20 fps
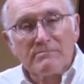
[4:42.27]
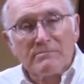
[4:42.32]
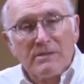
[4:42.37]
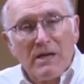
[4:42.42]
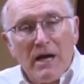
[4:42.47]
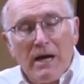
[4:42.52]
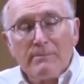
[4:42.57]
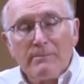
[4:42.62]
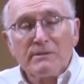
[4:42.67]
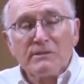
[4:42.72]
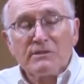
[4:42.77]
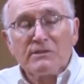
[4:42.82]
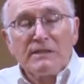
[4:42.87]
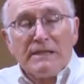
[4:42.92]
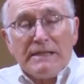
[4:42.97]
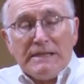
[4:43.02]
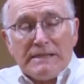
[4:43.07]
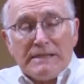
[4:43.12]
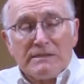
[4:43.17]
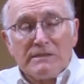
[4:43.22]
common
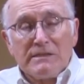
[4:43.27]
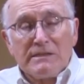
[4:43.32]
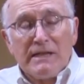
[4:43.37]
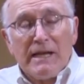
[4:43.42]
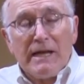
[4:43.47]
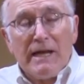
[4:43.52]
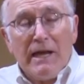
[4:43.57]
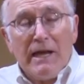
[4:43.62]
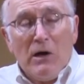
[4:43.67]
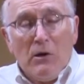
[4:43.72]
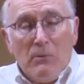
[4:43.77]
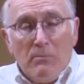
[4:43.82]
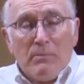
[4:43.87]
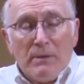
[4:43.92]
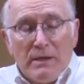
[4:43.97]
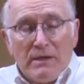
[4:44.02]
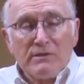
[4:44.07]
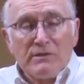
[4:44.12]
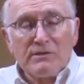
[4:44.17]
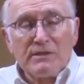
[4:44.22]
sense to help
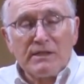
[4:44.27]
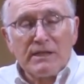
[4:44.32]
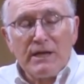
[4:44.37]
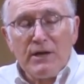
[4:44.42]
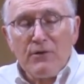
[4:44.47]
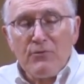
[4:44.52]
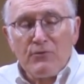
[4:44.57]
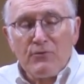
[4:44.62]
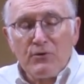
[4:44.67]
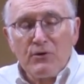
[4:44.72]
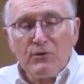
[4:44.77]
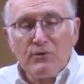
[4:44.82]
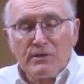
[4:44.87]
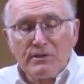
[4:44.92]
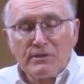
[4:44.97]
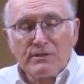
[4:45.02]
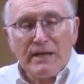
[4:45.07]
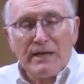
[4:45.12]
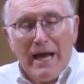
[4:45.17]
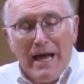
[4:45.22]
us to get through
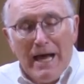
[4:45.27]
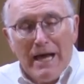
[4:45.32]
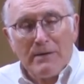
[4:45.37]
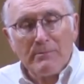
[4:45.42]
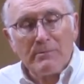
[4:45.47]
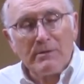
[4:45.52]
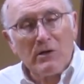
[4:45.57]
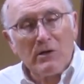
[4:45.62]
this time.